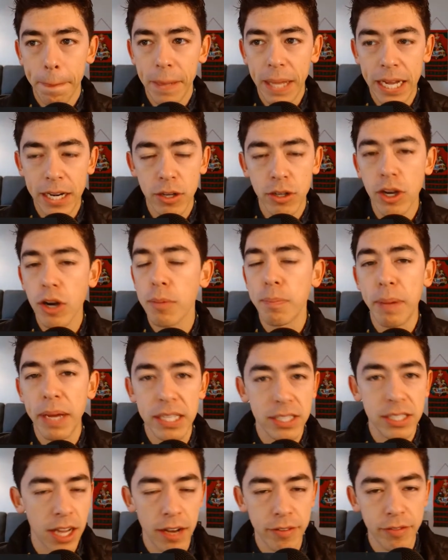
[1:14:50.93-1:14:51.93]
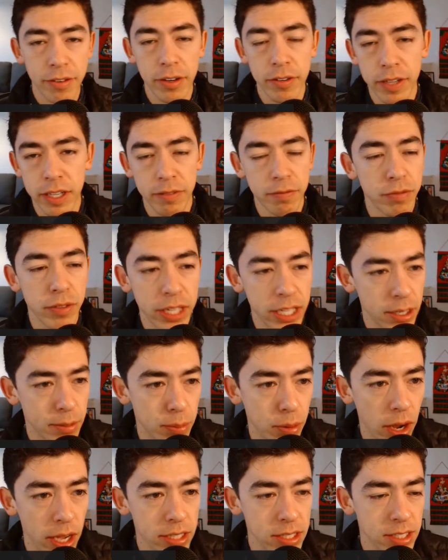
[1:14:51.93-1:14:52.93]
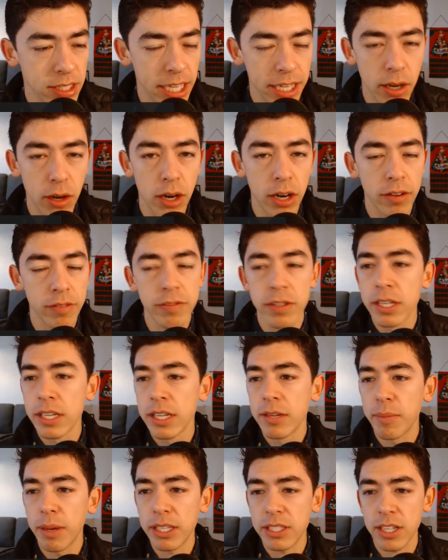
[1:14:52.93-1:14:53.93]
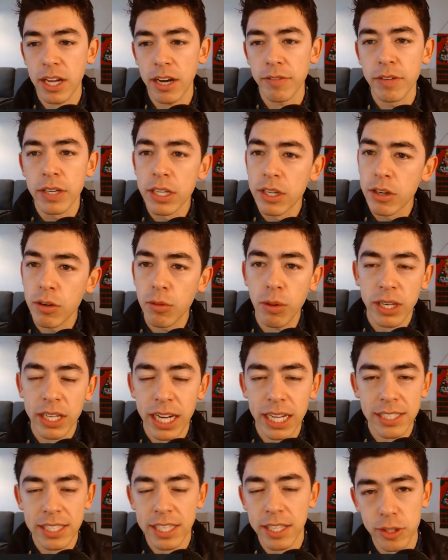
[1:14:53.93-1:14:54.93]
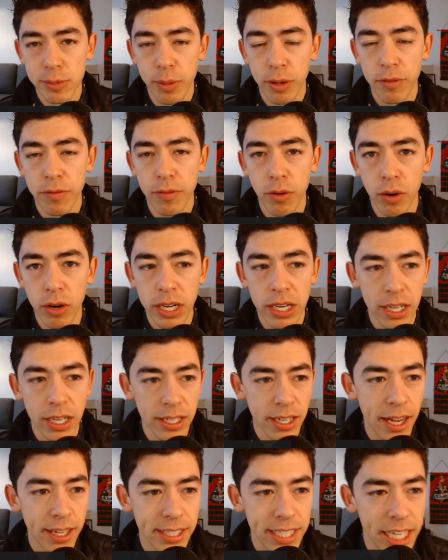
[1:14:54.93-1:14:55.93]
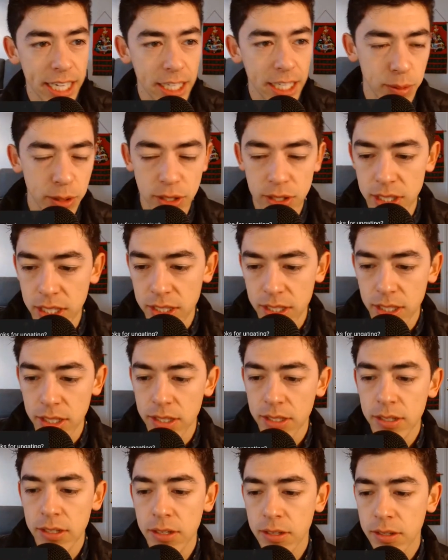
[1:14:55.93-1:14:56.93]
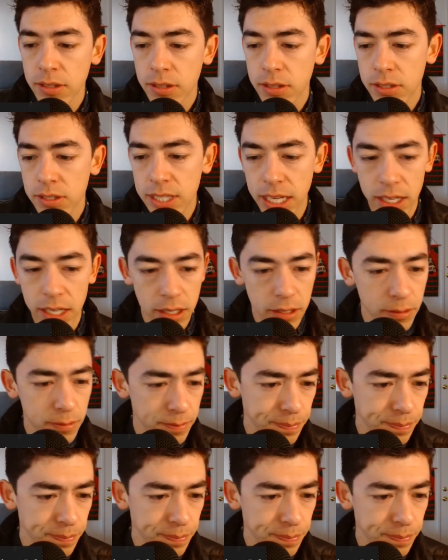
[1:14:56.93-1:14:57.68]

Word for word: I don't go based off of inflated prices. I go off based off what can I sell this book for in a non-textbook season setting.